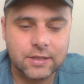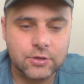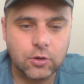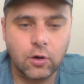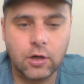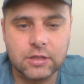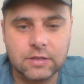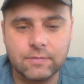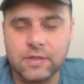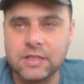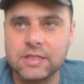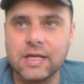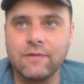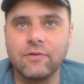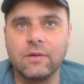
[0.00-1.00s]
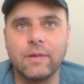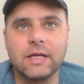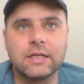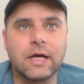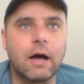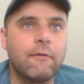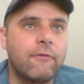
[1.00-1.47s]
is awesome. He's definitely my
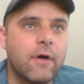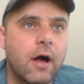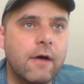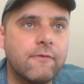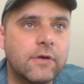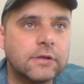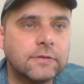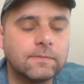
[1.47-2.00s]
top five.